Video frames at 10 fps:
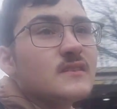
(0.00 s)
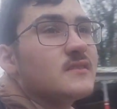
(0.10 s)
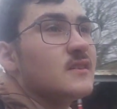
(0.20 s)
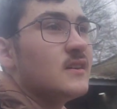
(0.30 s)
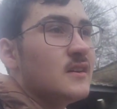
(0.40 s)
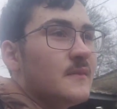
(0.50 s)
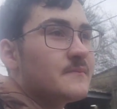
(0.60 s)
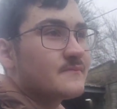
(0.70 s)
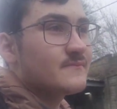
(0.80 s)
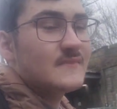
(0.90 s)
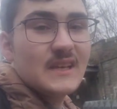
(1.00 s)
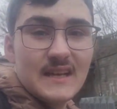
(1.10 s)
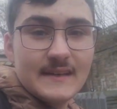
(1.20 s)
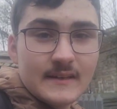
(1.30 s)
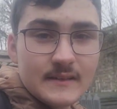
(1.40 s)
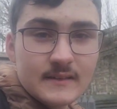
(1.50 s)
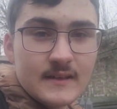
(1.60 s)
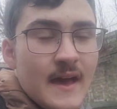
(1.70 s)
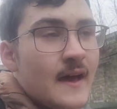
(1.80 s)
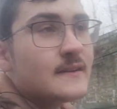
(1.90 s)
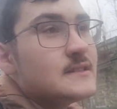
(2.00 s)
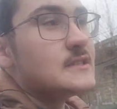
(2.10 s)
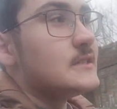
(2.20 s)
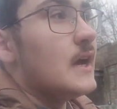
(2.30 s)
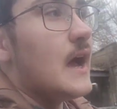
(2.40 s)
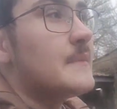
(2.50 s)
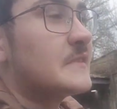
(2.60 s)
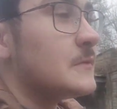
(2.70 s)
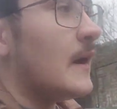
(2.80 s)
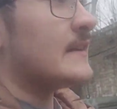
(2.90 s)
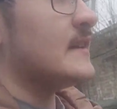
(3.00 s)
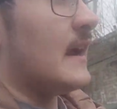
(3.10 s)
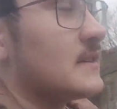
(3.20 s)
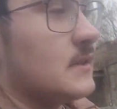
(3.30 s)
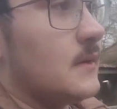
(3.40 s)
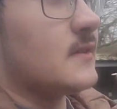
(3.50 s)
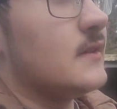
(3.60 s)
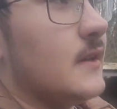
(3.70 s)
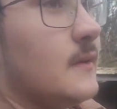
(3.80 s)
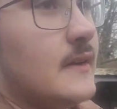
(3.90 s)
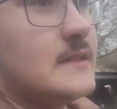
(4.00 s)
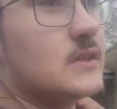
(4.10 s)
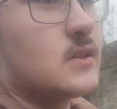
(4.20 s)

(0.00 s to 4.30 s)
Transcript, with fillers: So, yeah um, so what I did actually want to do is just